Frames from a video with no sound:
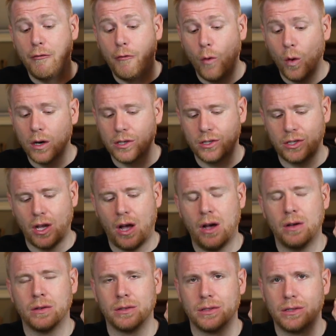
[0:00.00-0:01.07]
4
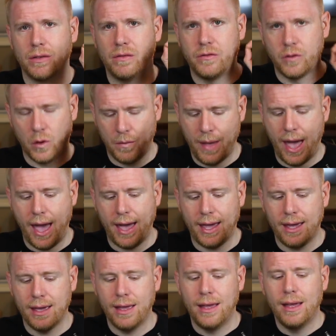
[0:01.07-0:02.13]
songs for May.